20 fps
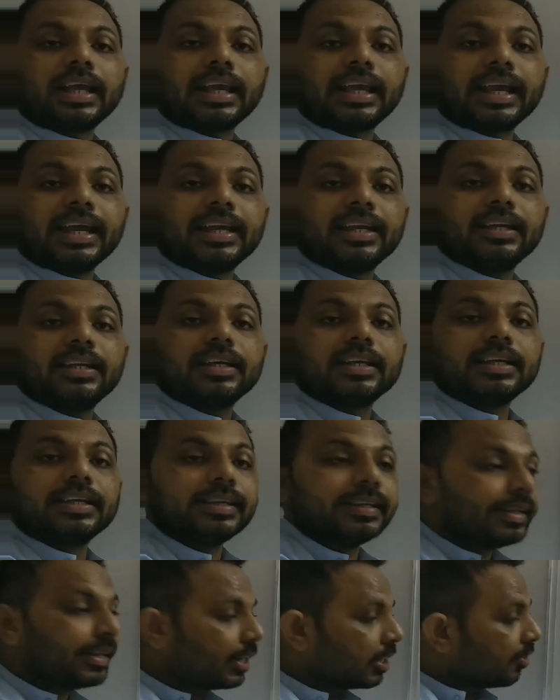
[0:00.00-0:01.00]
can
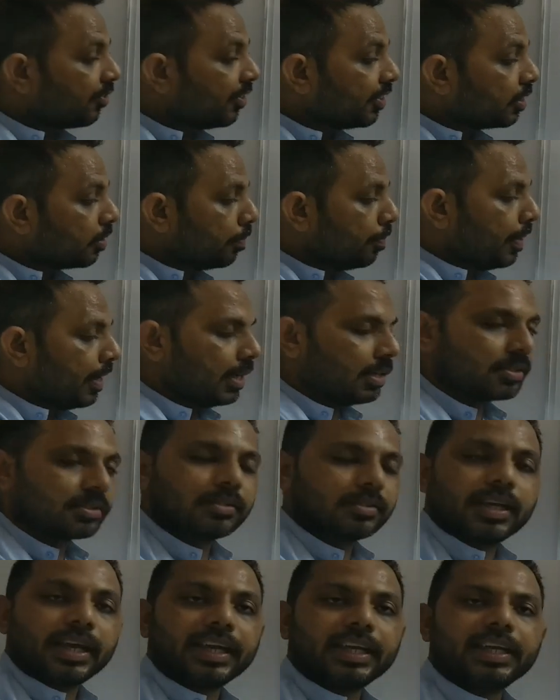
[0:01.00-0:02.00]
react with
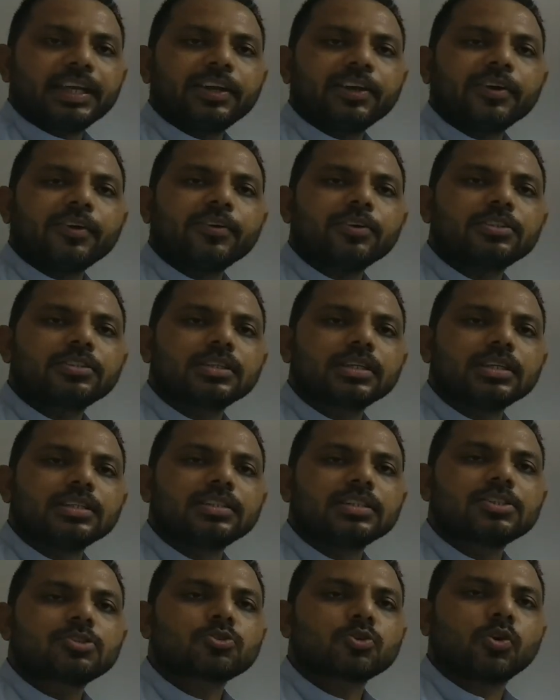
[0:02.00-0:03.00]
base, NaOH
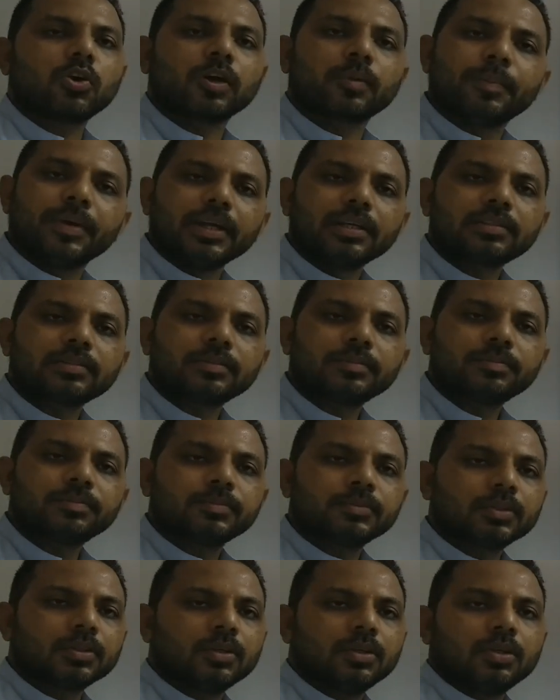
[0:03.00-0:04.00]
is a strong base.
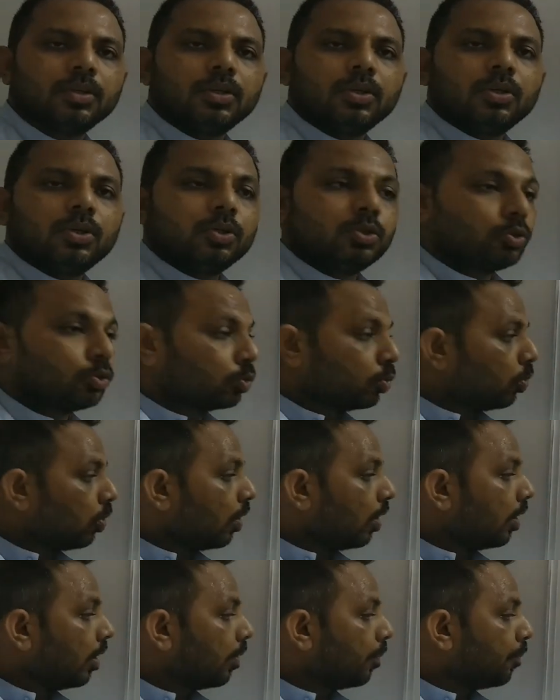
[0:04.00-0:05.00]

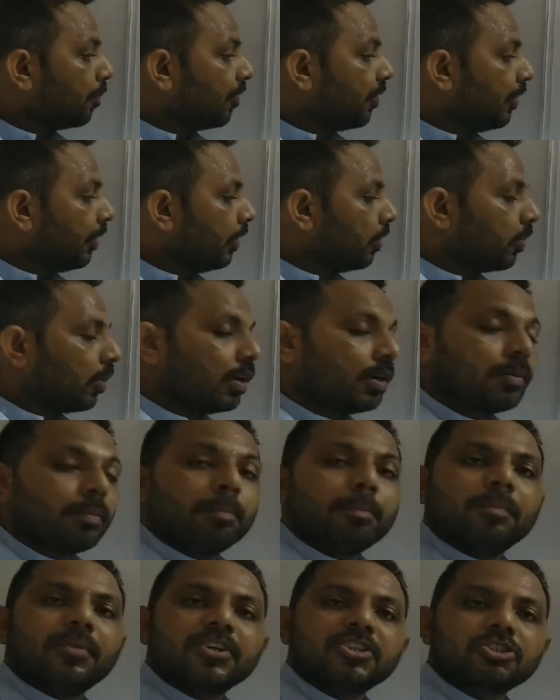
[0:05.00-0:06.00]
So phenol
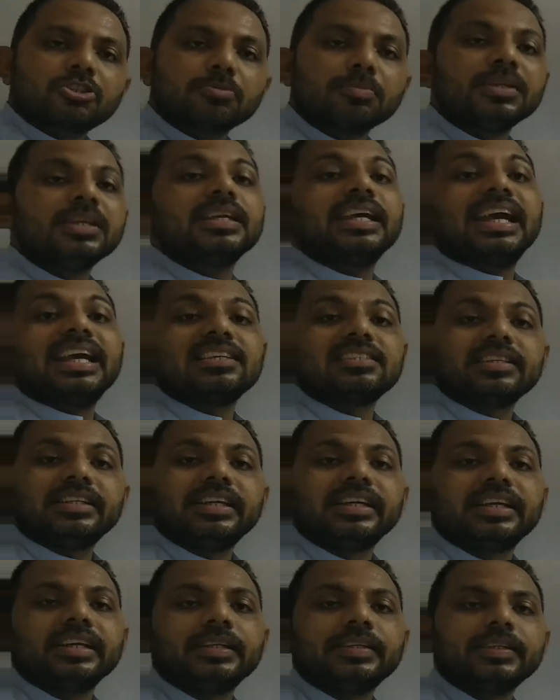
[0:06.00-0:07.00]
must be
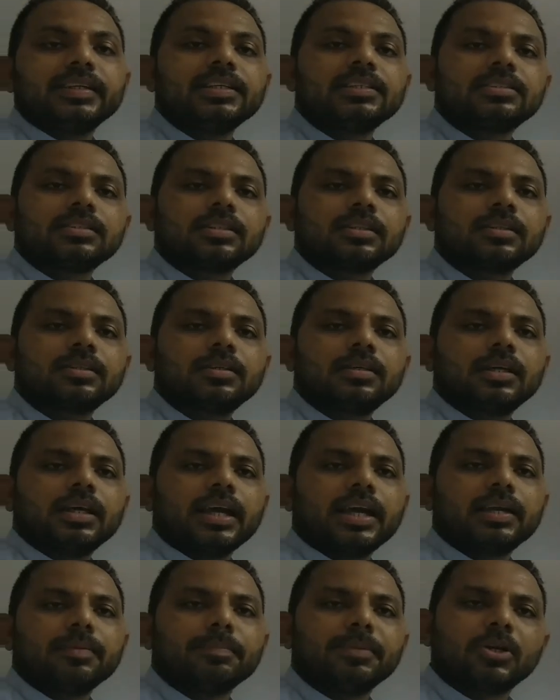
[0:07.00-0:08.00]
acidic in nature,
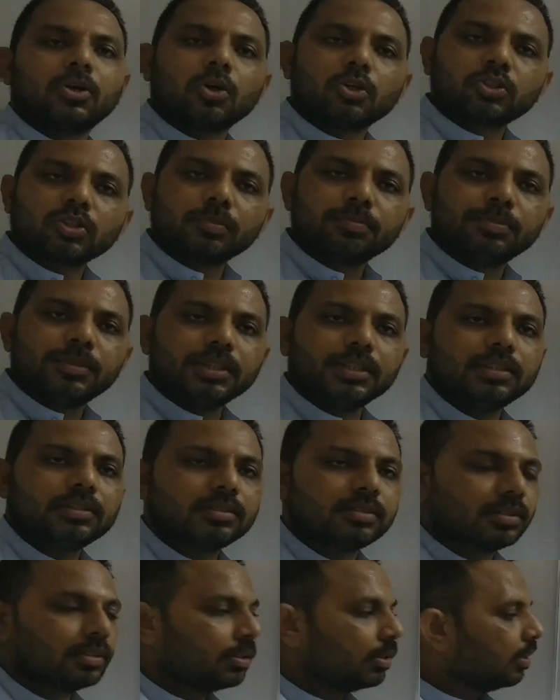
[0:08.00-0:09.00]
and because of
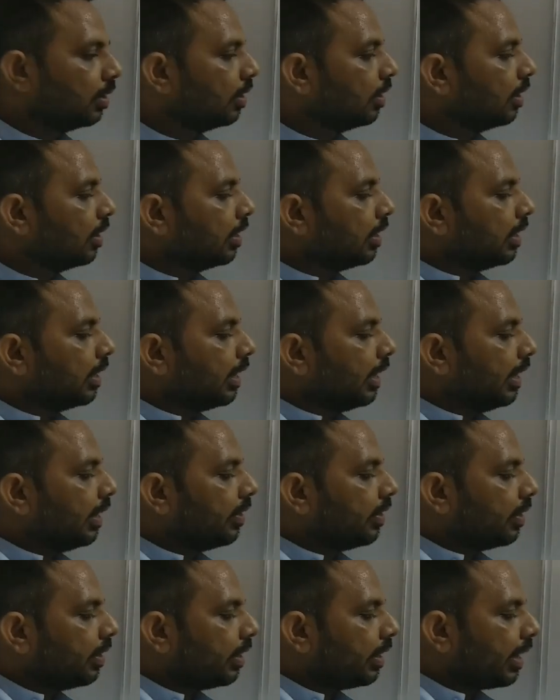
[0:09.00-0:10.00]
this,
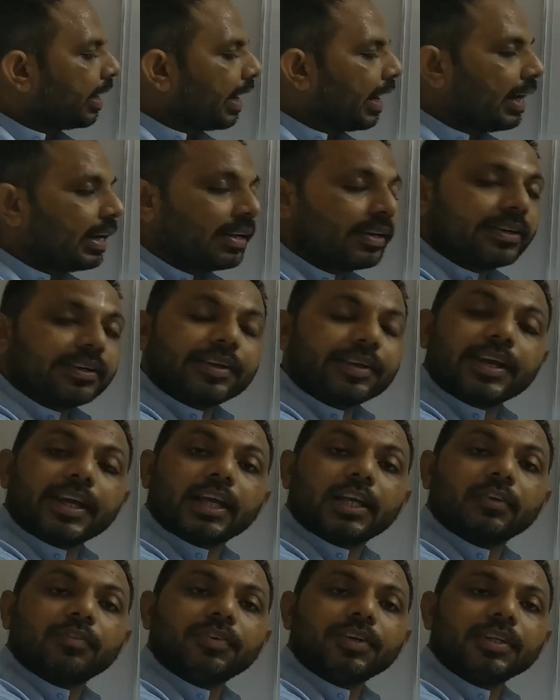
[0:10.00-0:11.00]
it can
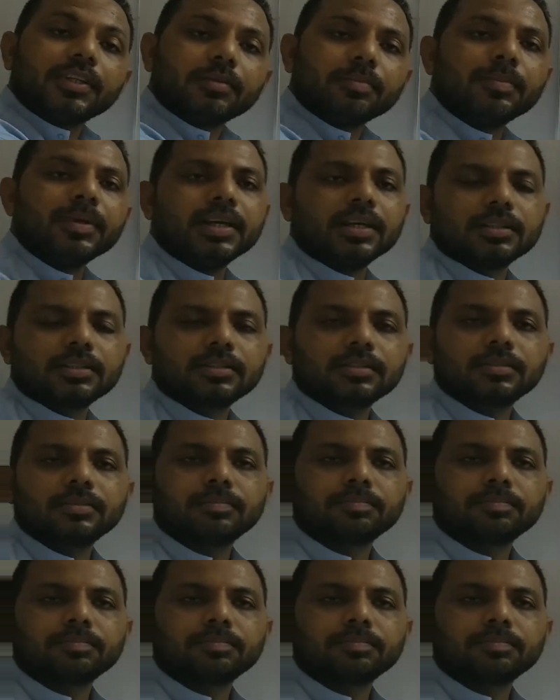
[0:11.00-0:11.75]
react with base.